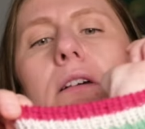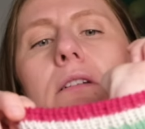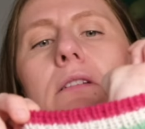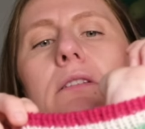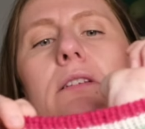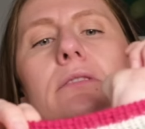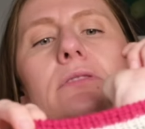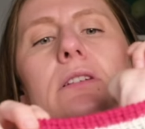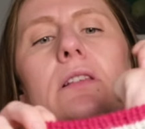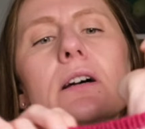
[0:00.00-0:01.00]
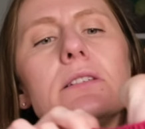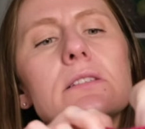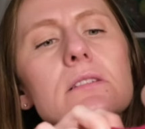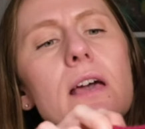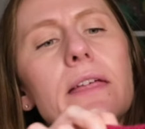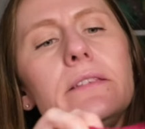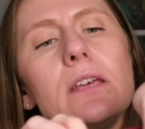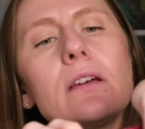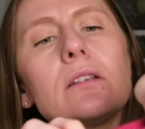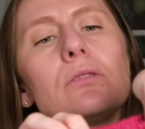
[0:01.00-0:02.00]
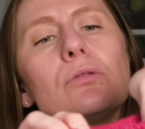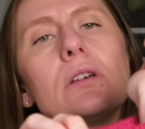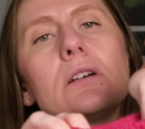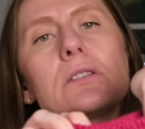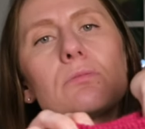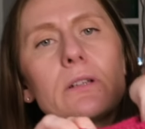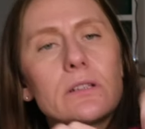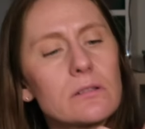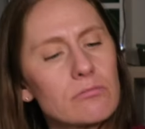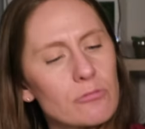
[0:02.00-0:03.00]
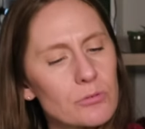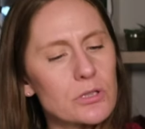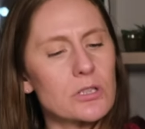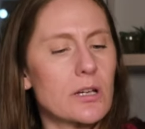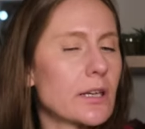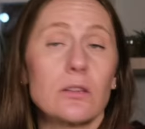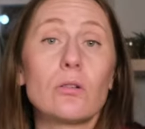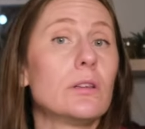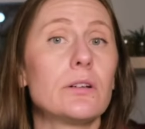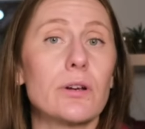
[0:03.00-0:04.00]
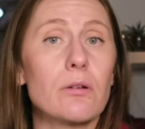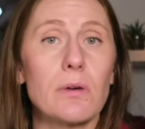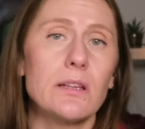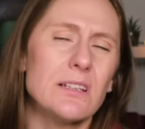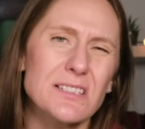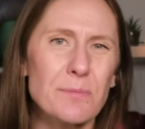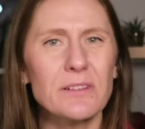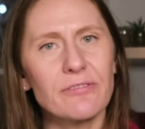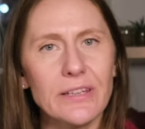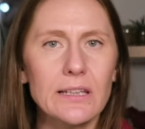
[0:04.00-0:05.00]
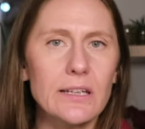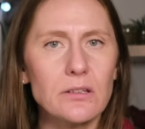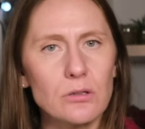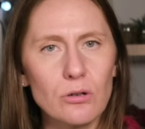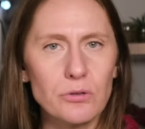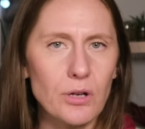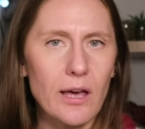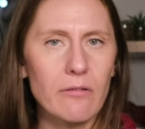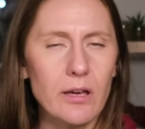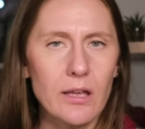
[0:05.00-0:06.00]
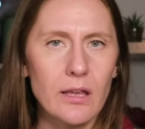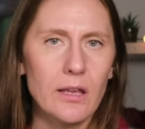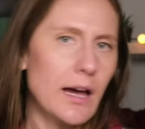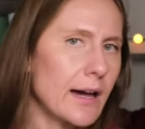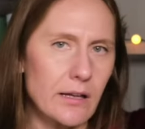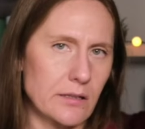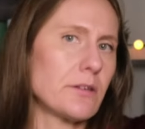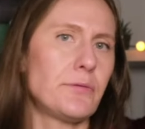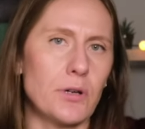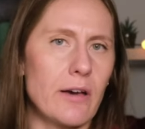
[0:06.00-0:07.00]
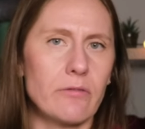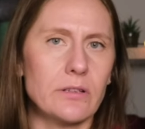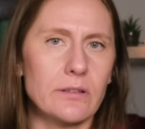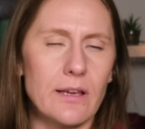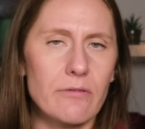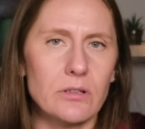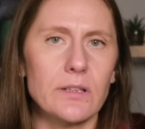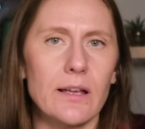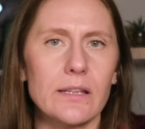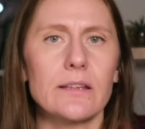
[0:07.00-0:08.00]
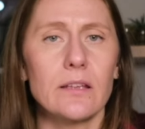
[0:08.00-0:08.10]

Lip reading: It gives a nice ending to the sweater, which I can only recommend. It's a bit fiddly, you know. You have, if you haven't ever done it,